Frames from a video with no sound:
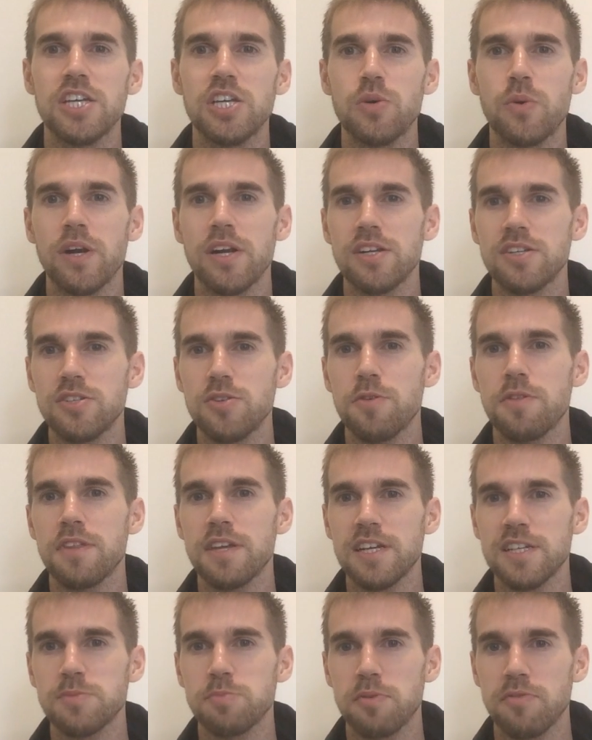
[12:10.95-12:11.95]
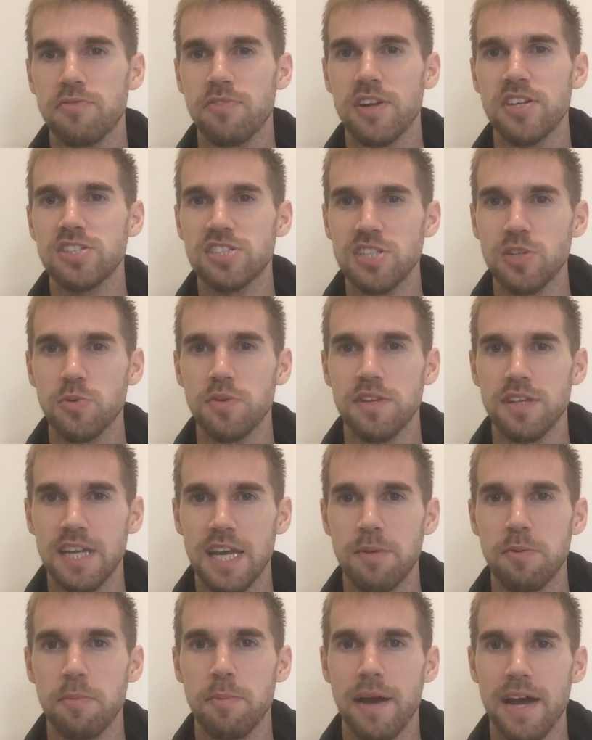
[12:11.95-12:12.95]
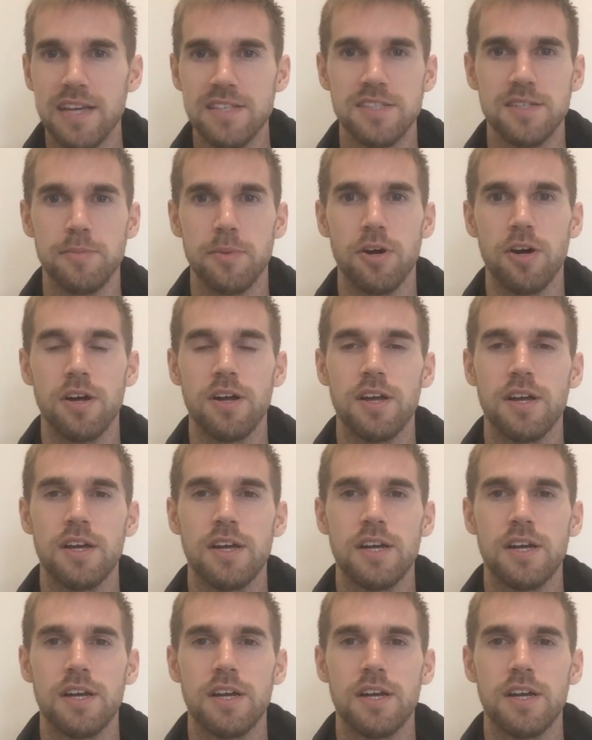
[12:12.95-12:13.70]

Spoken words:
you want to do things professionally with the game of basketball.